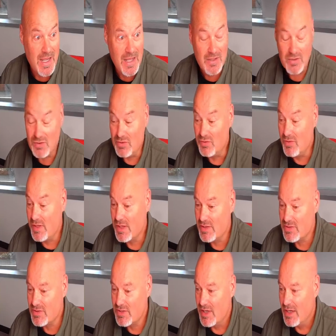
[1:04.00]
to do
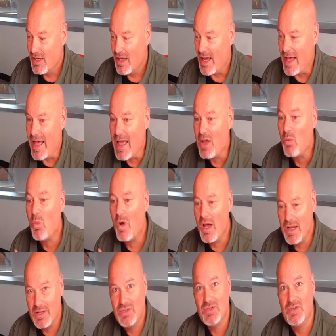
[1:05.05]
this. I
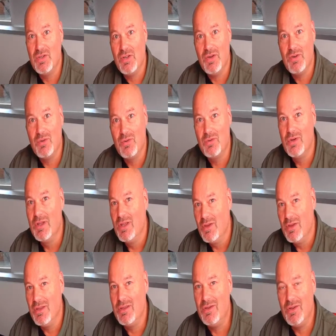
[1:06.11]
wanted to know,
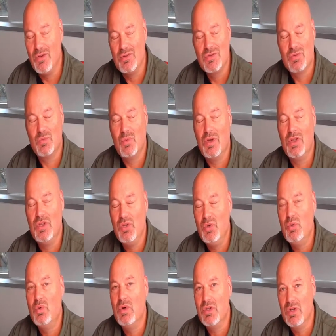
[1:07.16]
what you
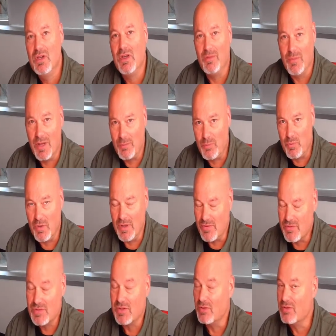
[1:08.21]
would come up with.
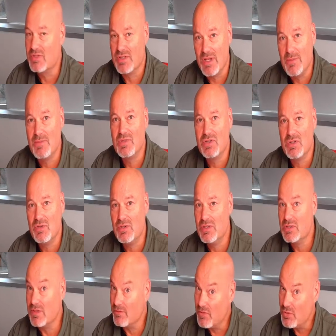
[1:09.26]
So a
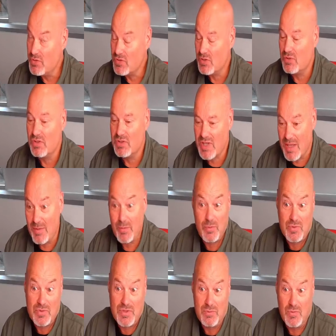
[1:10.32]
few students came up
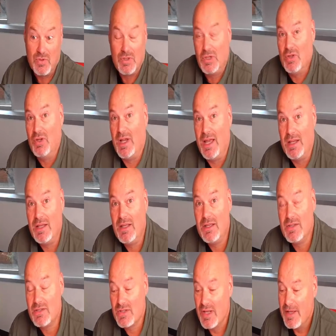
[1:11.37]
with some really good
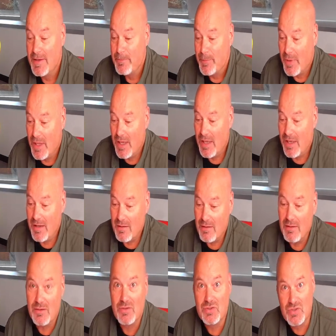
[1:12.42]
ideas and
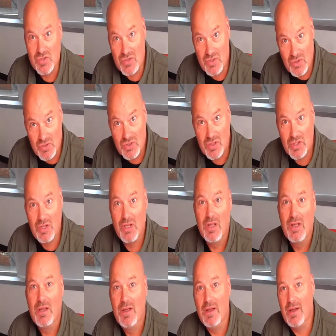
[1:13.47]
understood
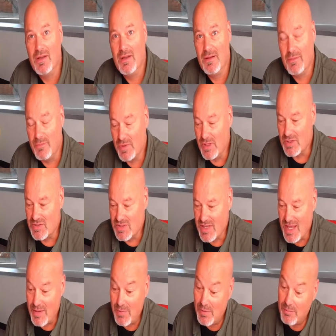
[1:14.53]
the
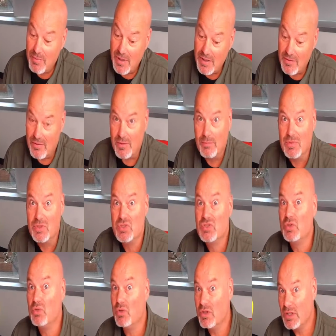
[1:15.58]
assignment, but the
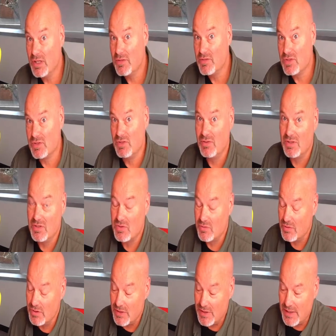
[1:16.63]
majority of students
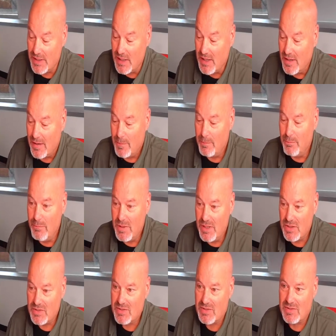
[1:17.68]
really
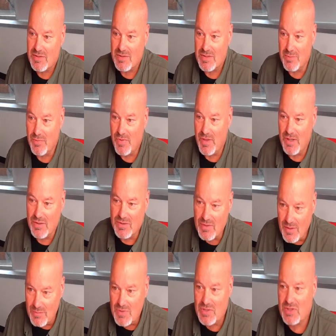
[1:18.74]
missed some things. So
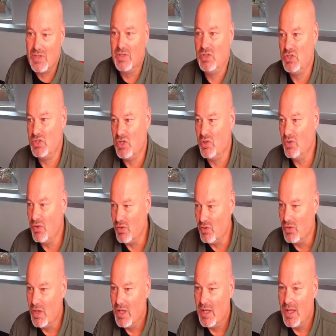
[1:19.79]
I'm just going to show you
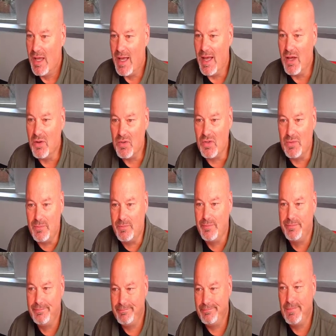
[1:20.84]
how to
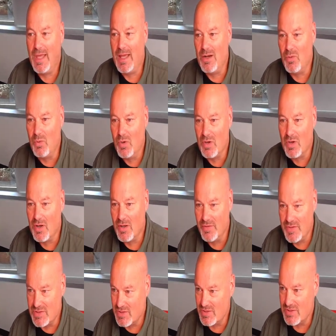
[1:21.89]
work on
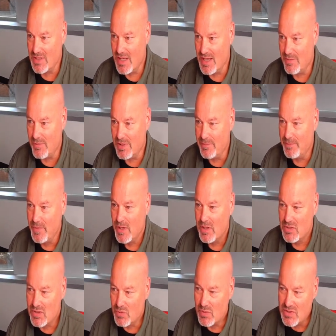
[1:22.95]
this assignment.
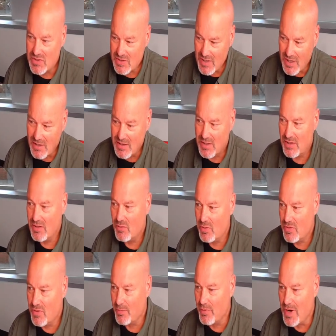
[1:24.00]
So we start here
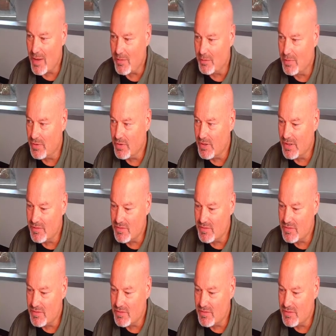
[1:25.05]
with the probability of